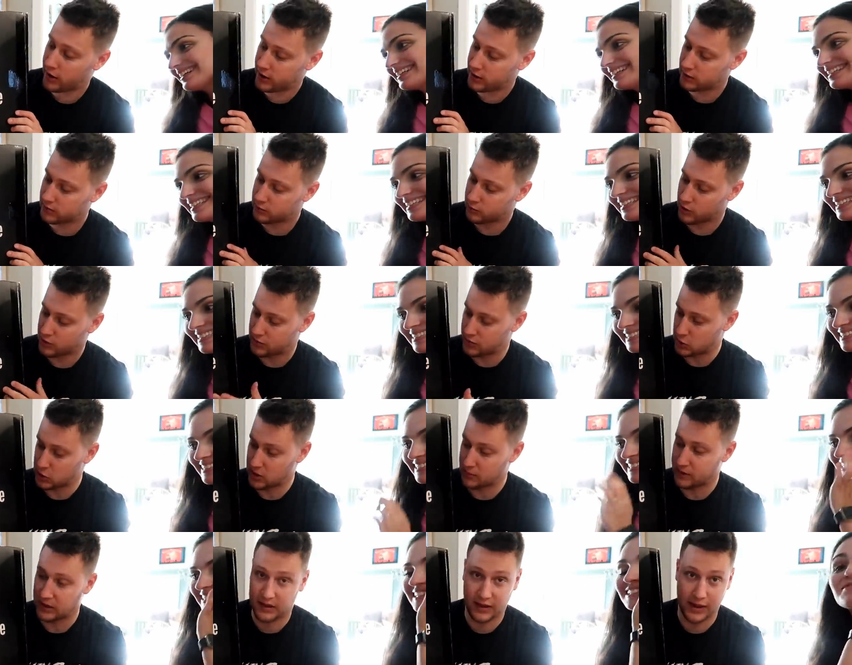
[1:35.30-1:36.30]
Speaker 1: on it with the
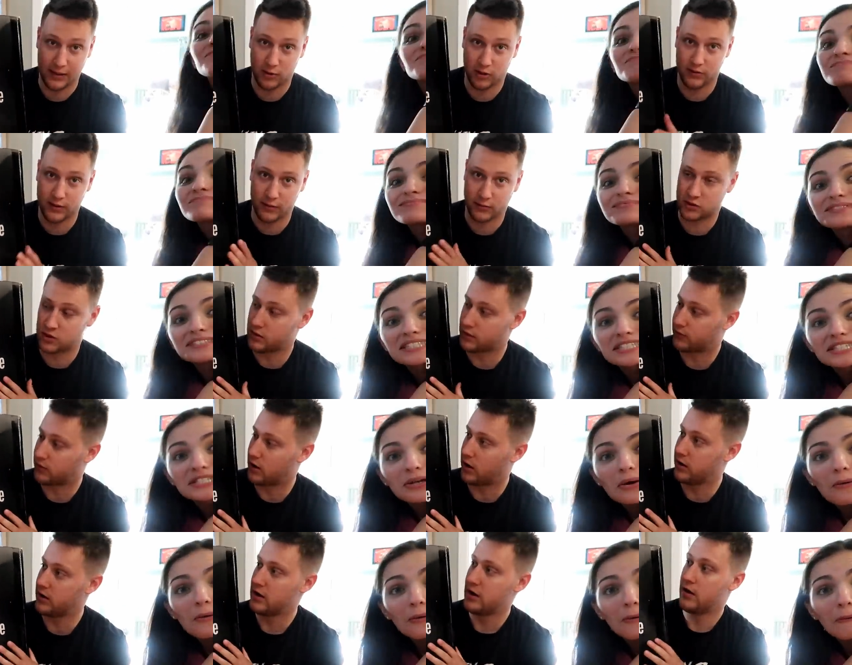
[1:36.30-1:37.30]
shipping label that was on the
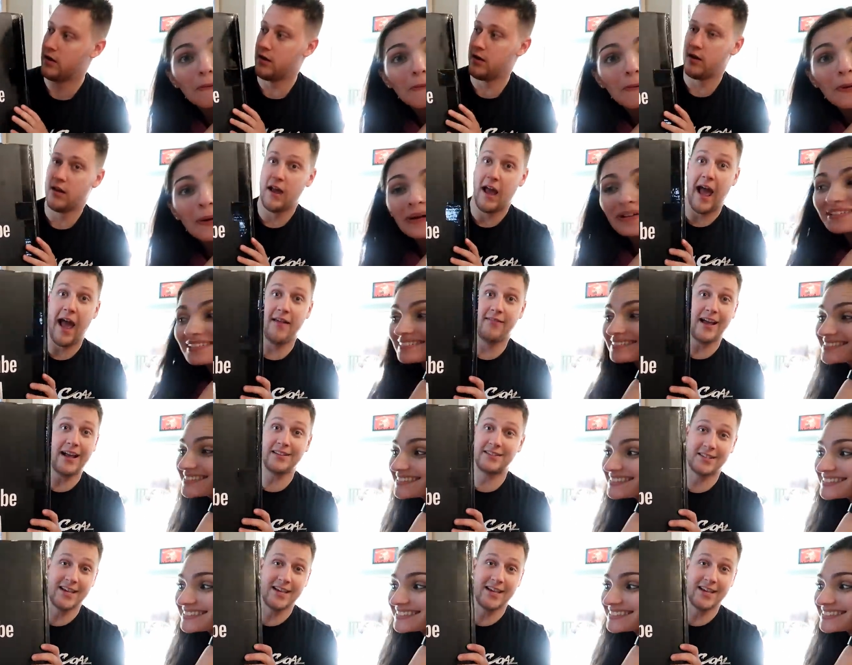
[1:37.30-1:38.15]
front. And